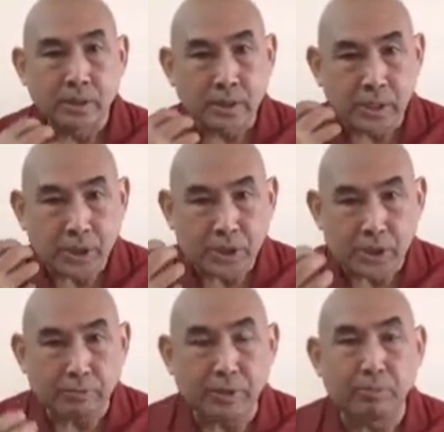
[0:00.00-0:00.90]

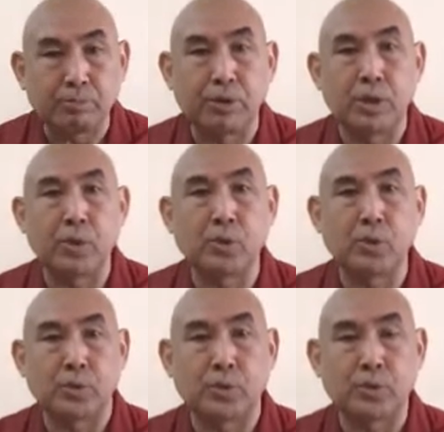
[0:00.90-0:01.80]
Achieving
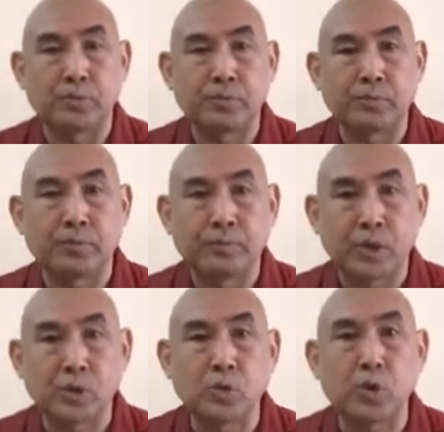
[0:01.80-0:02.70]
Buddhahood
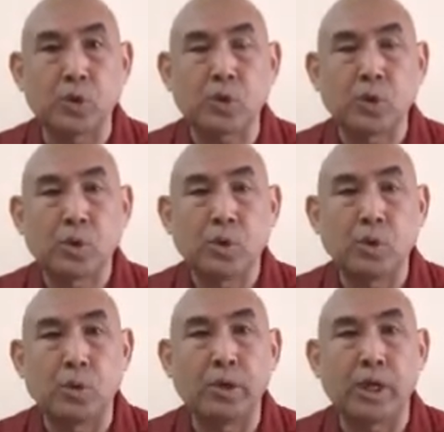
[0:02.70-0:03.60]
is not
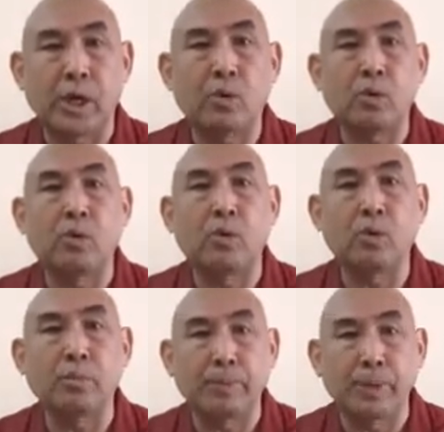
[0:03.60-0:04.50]
only our
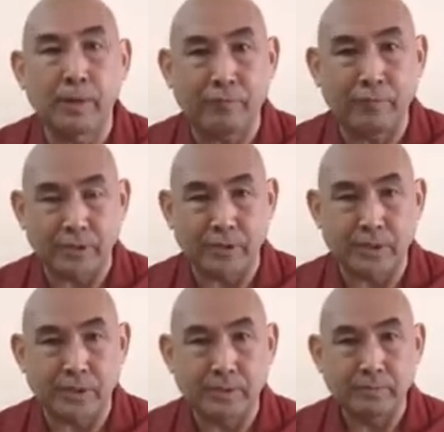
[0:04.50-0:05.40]
own
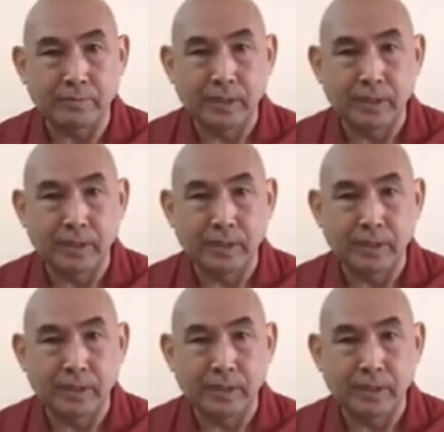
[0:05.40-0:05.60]
benefits.